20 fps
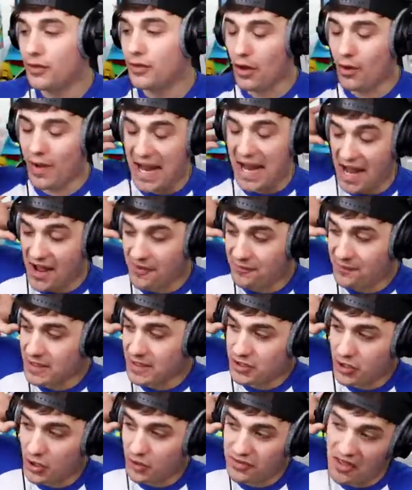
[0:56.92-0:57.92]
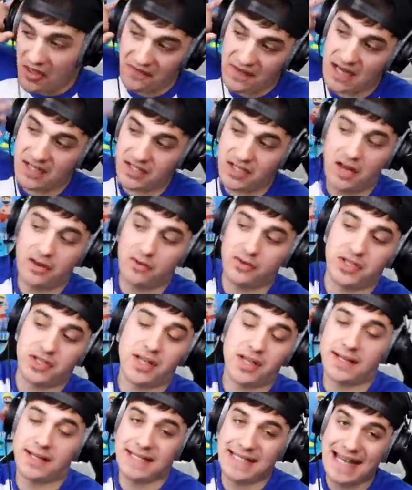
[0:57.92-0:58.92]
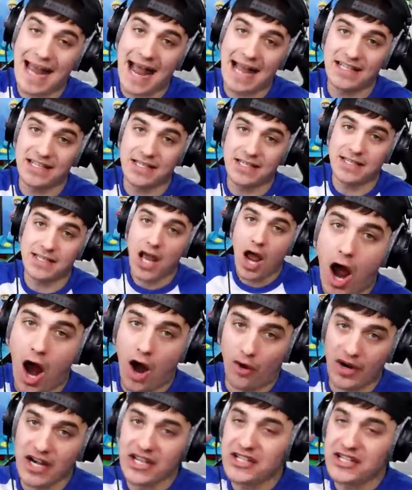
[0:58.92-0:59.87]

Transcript: Though I have been told that the eternal star stats are